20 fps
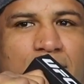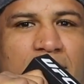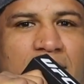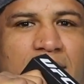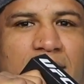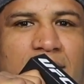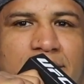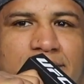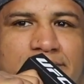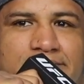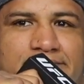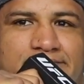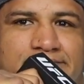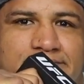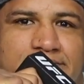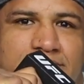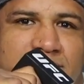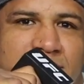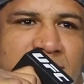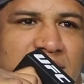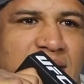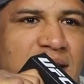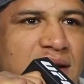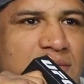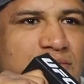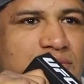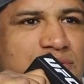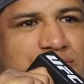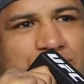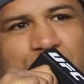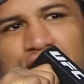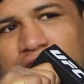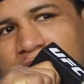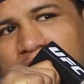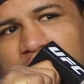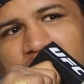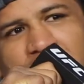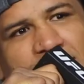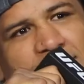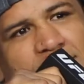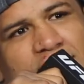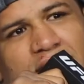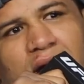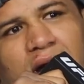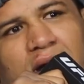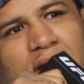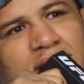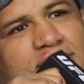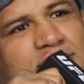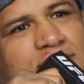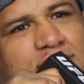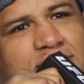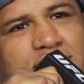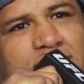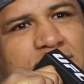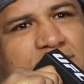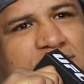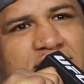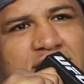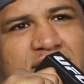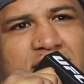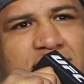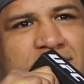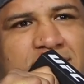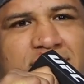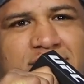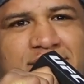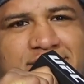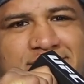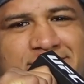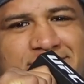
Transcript: But yeah, it was cool, but I lost. You know, shit,